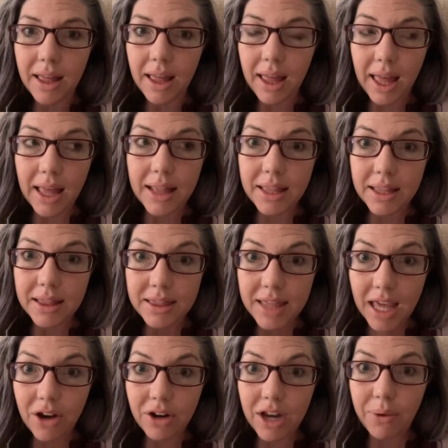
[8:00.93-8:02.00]
and that
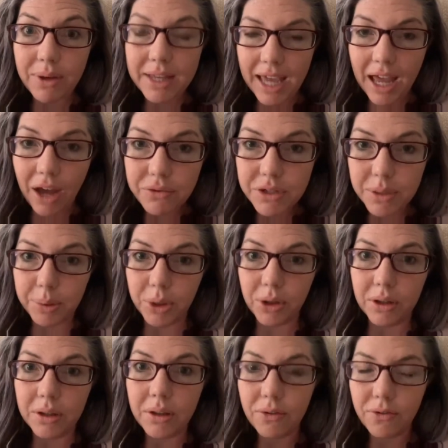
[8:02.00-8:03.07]
they are now
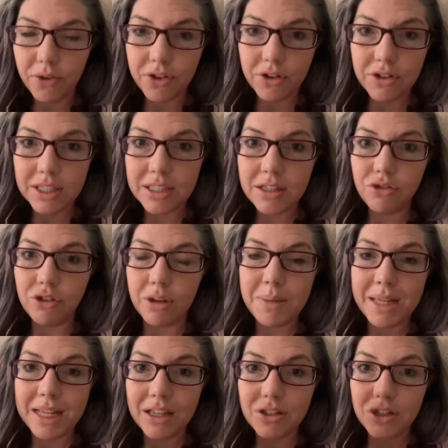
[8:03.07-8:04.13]
accountable for their decision
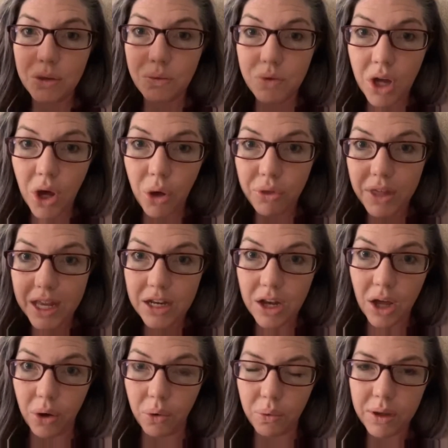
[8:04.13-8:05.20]
because you know they
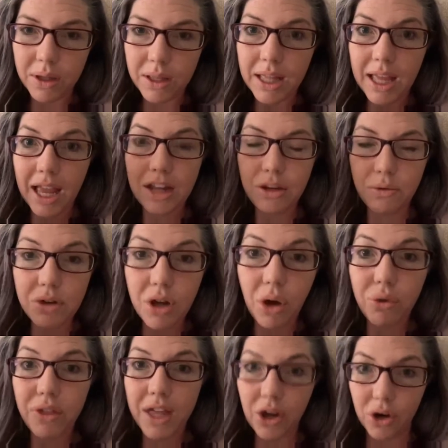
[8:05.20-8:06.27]
know and you
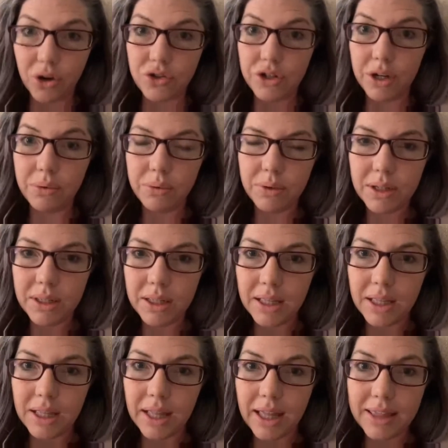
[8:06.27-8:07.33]
know they heard you.
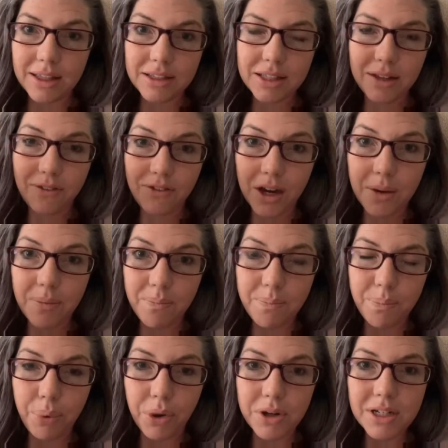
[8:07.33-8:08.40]
And that's something very
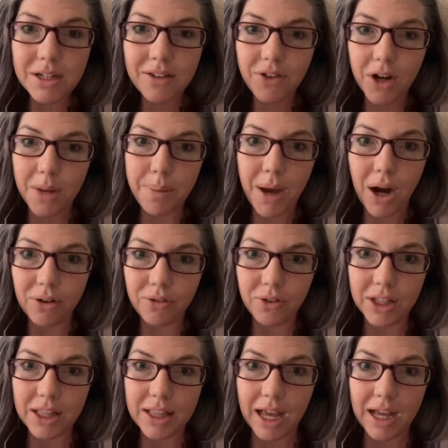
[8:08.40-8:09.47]
important and very
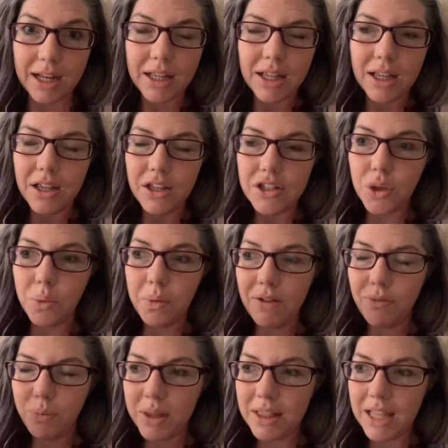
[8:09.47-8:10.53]
powerful in that. So
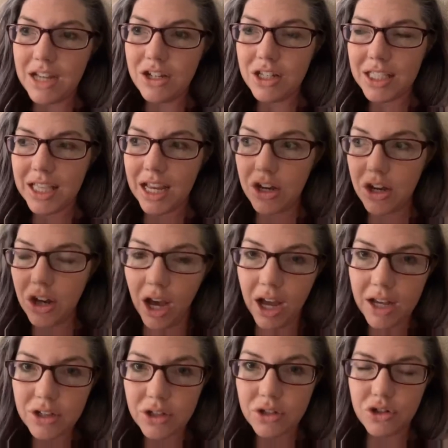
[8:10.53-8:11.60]
when they decide
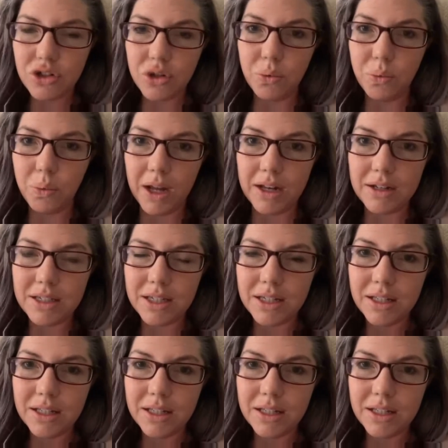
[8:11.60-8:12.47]
not to do what